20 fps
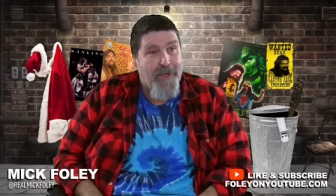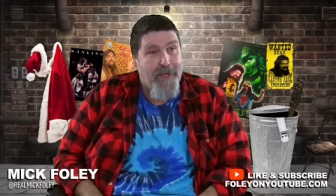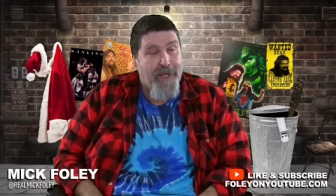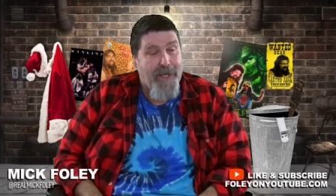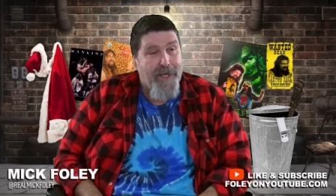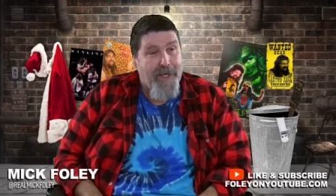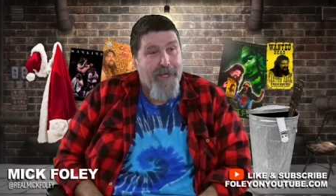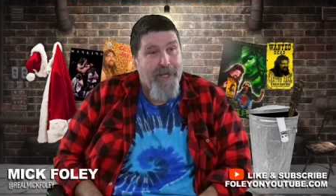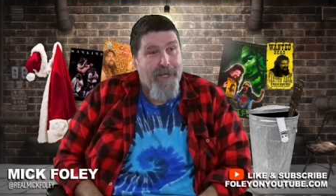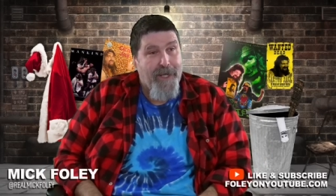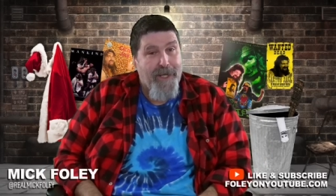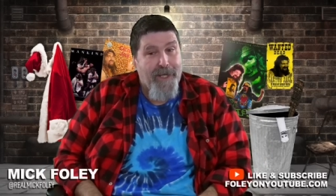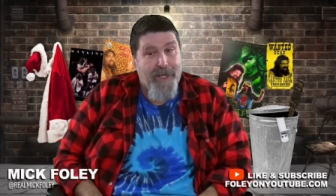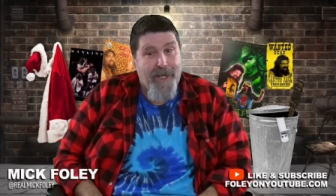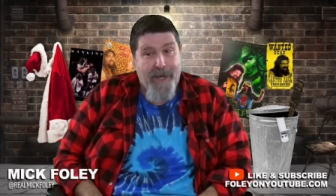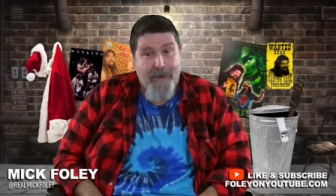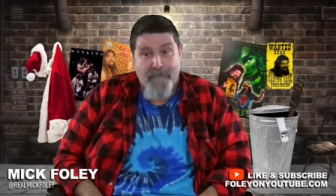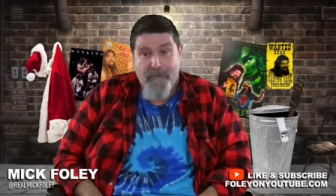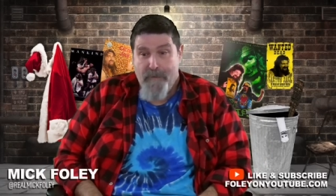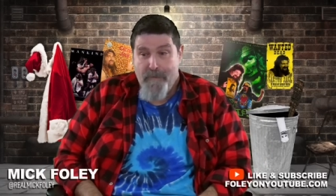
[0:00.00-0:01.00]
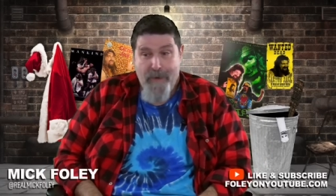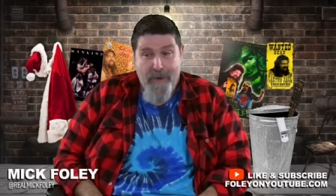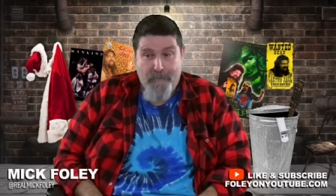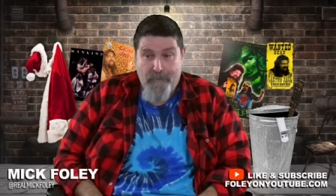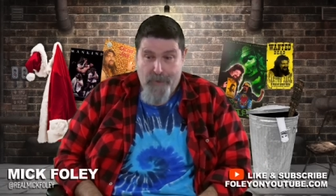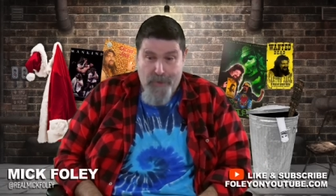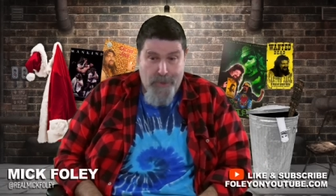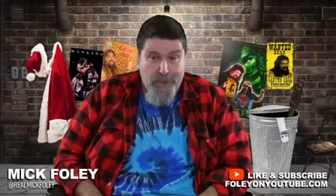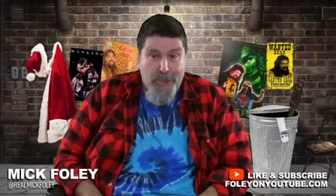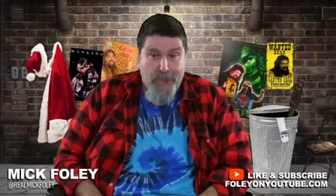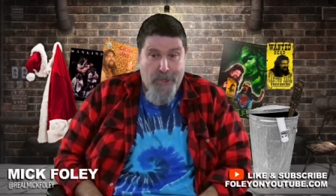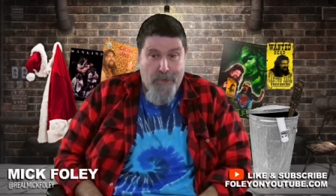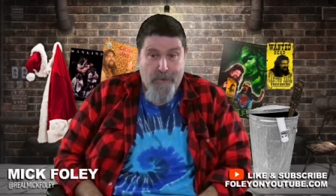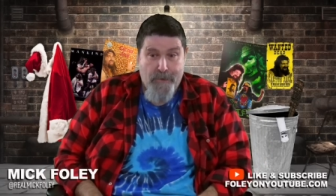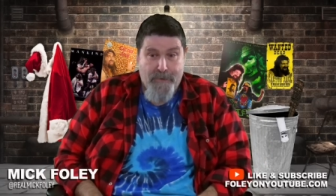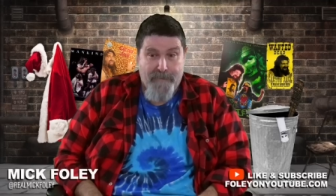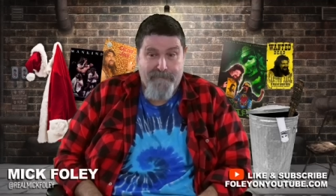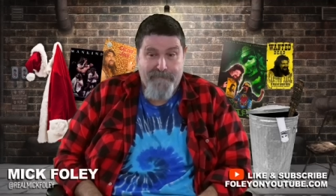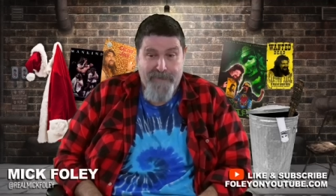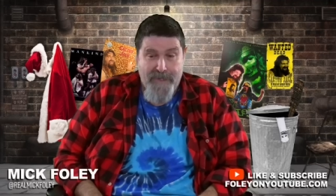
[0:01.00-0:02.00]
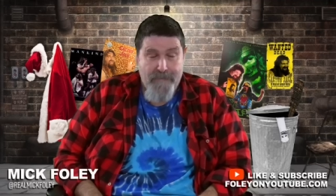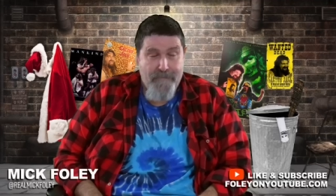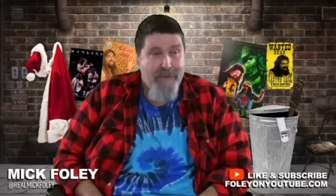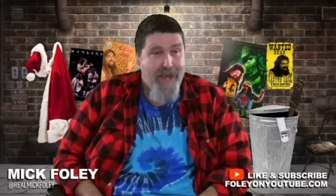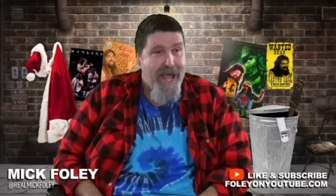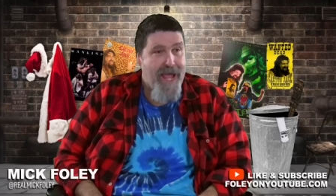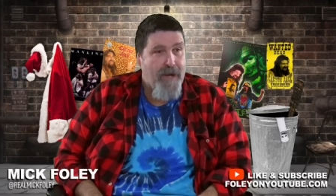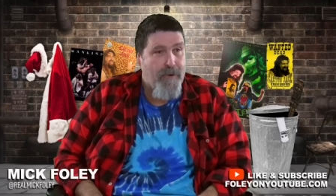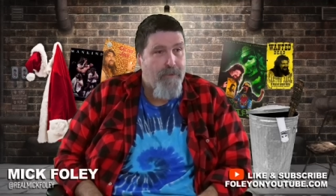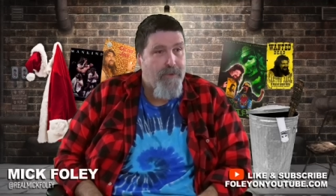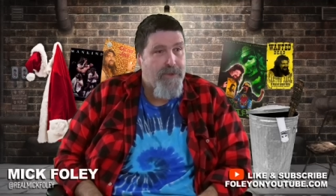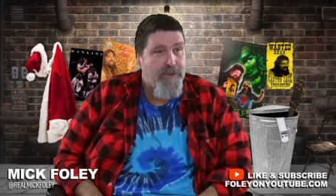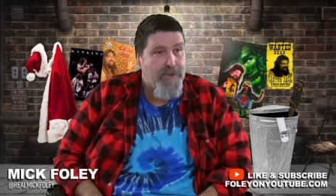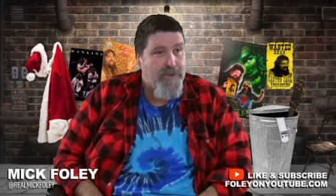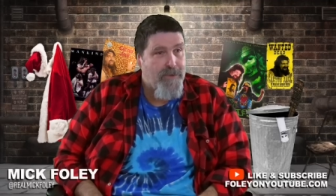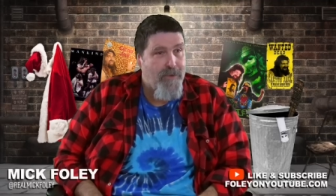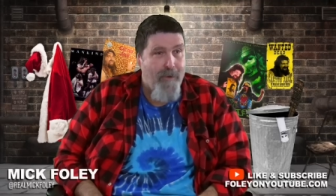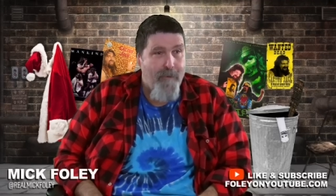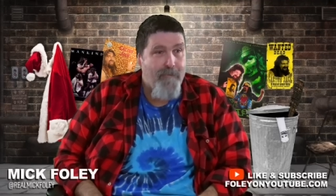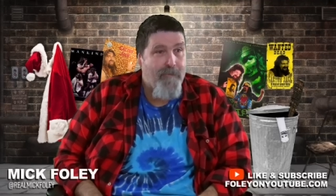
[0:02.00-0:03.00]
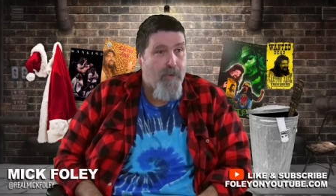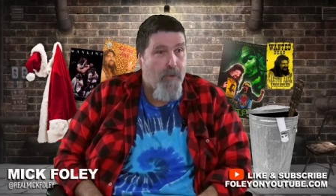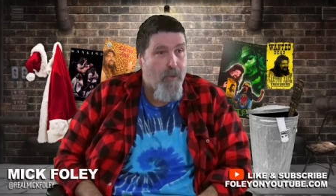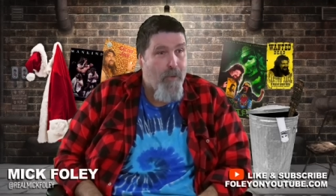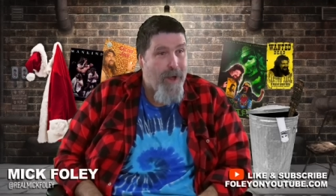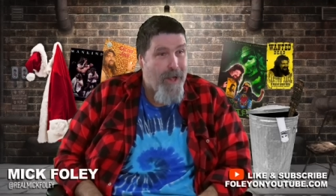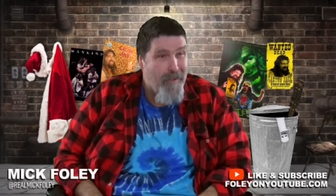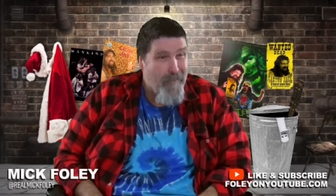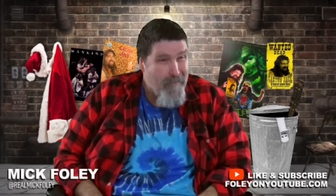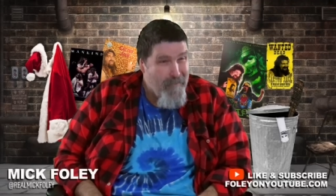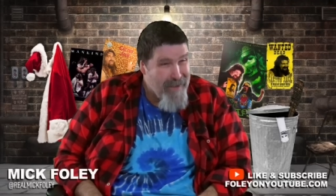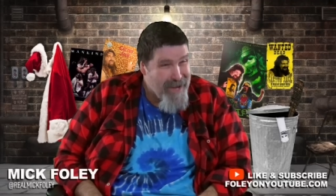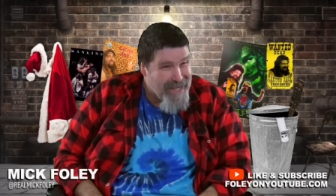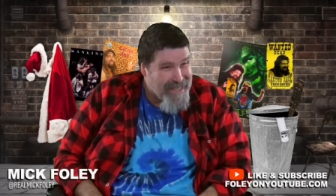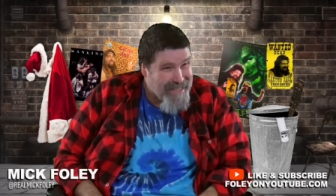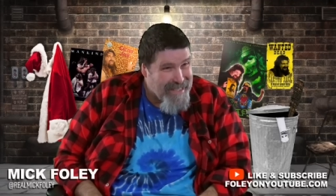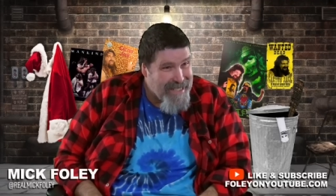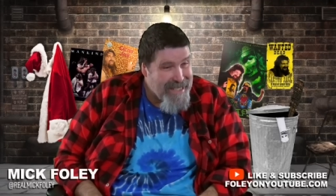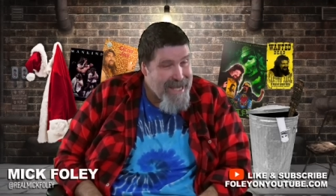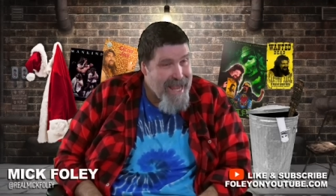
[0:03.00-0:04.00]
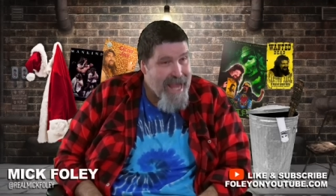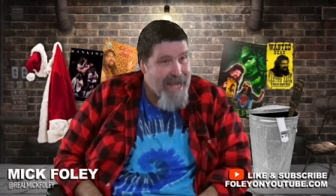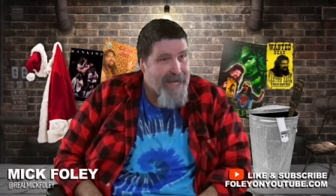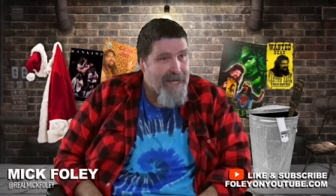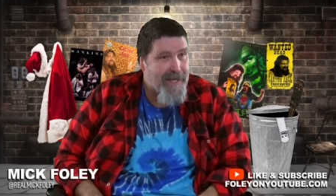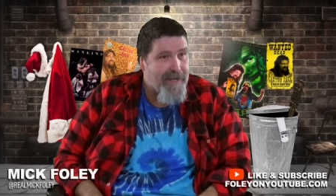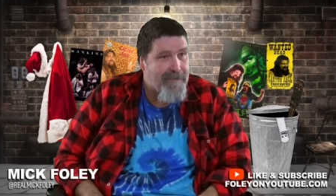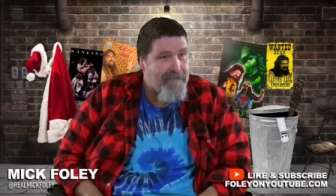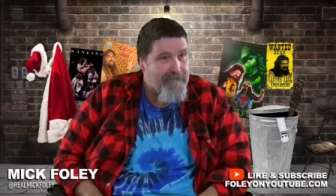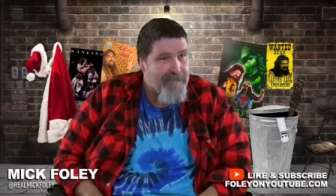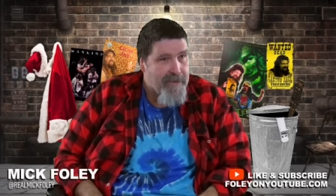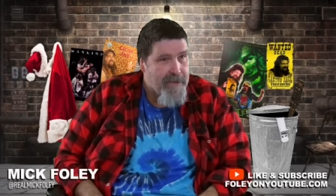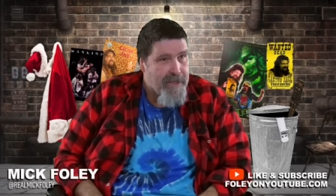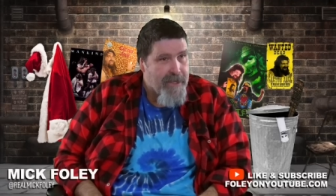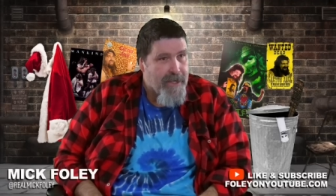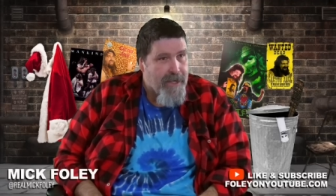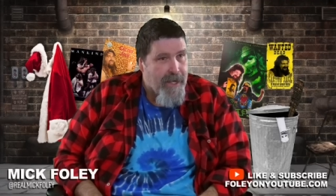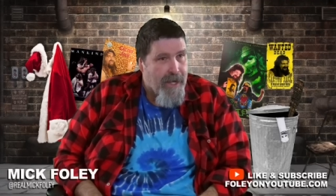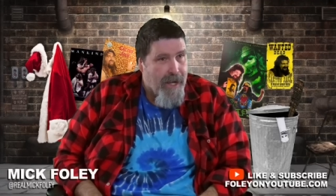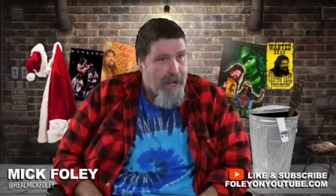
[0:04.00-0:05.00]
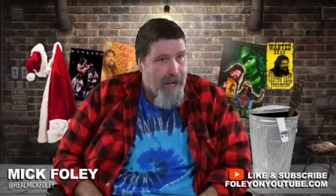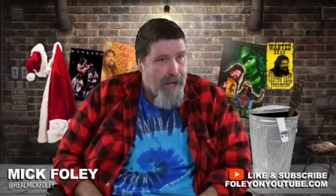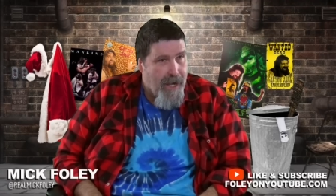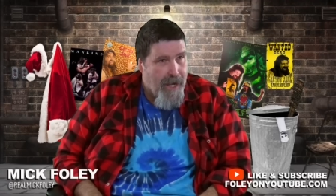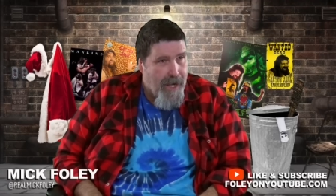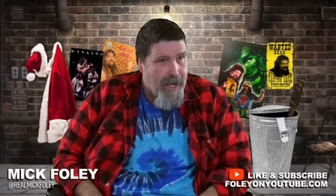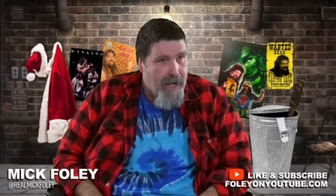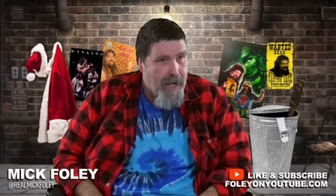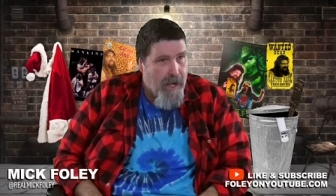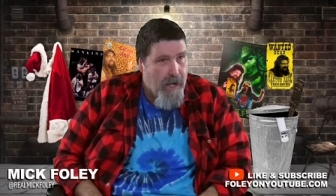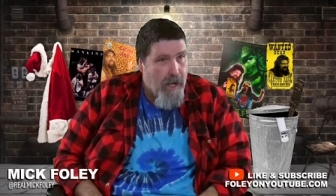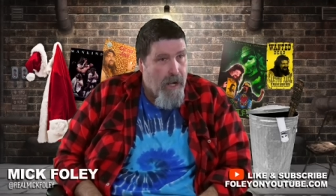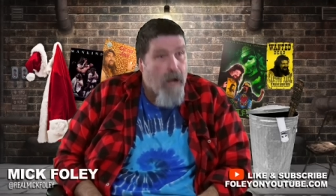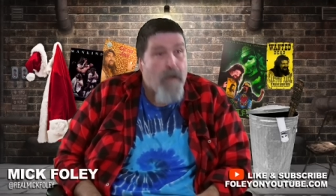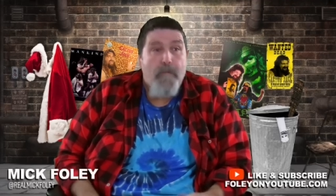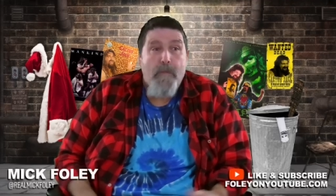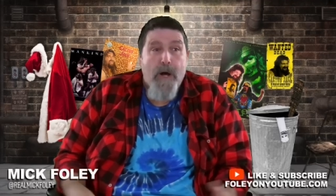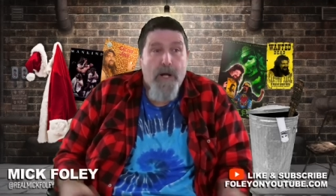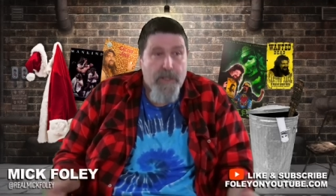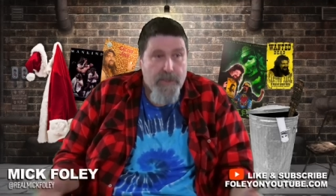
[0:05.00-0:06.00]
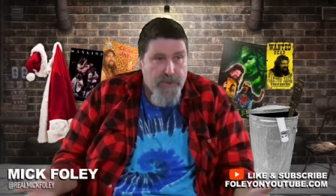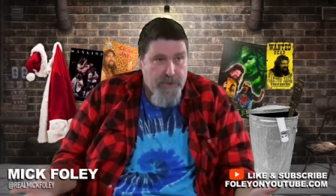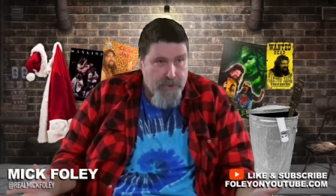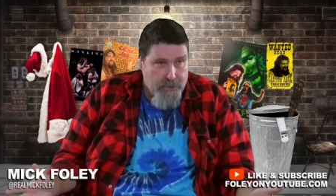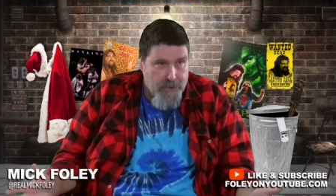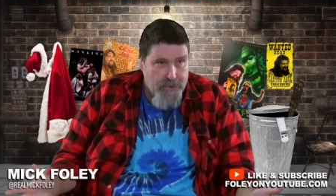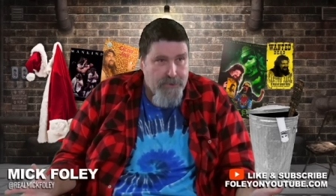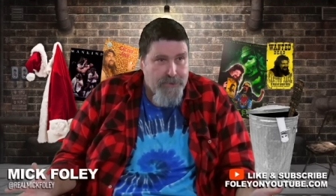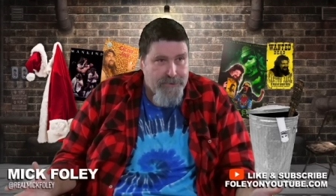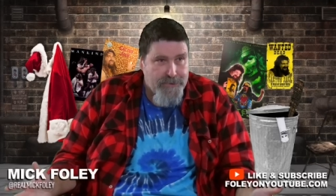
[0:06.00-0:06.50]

And uh, I remember, you know, the feedback was overwhelmingly negative uh, among a certain